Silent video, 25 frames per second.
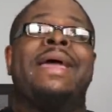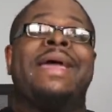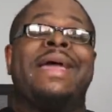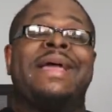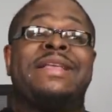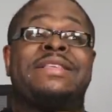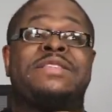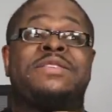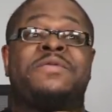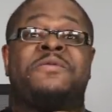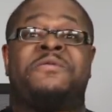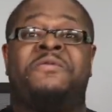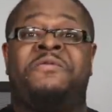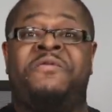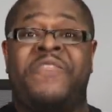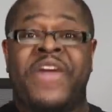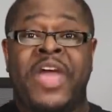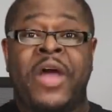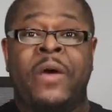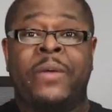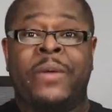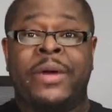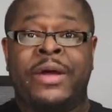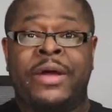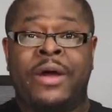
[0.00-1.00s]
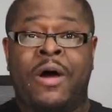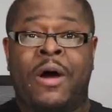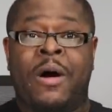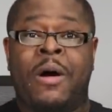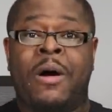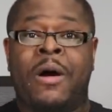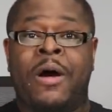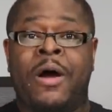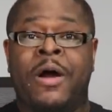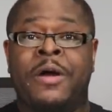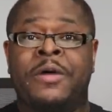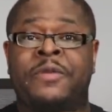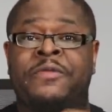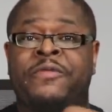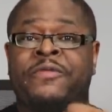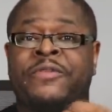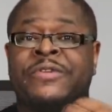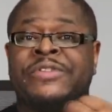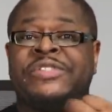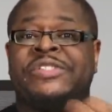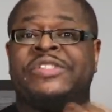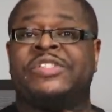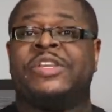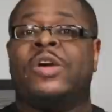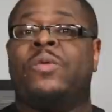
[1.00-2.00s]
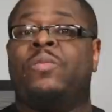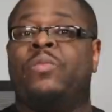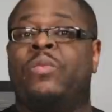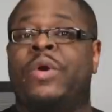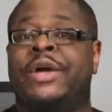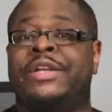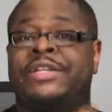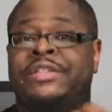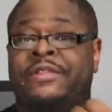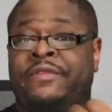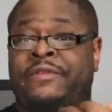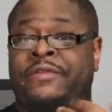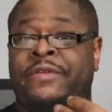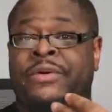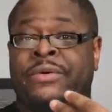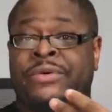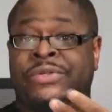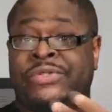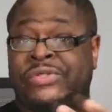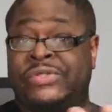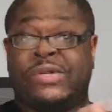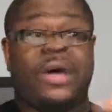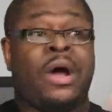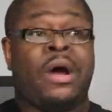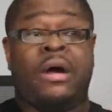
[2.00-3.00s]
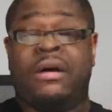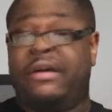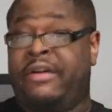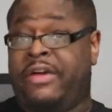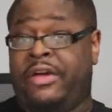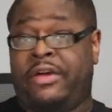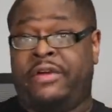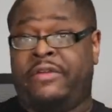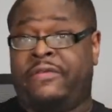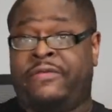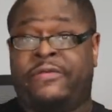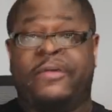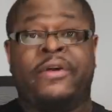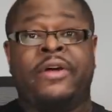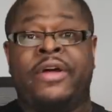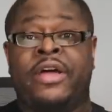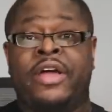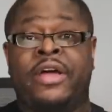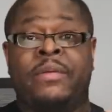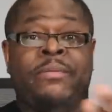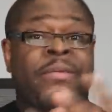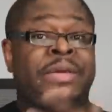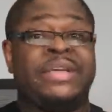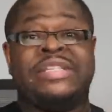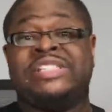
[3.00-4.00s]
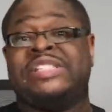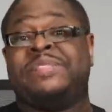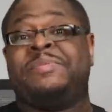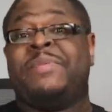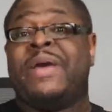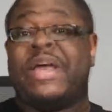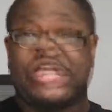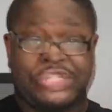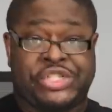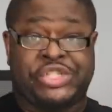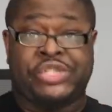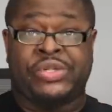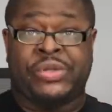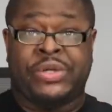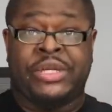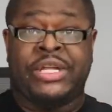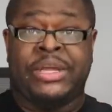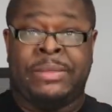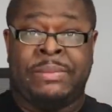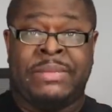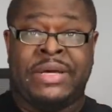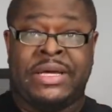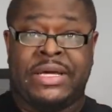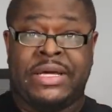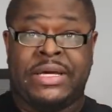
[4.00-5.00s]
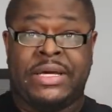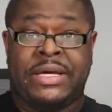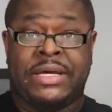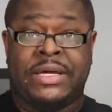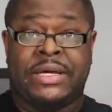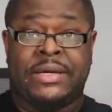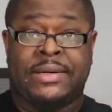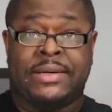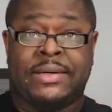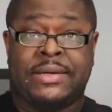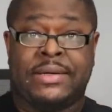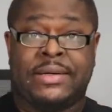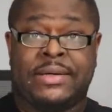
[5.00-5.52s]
it's very hard for someone to feel sorry for him, especially me.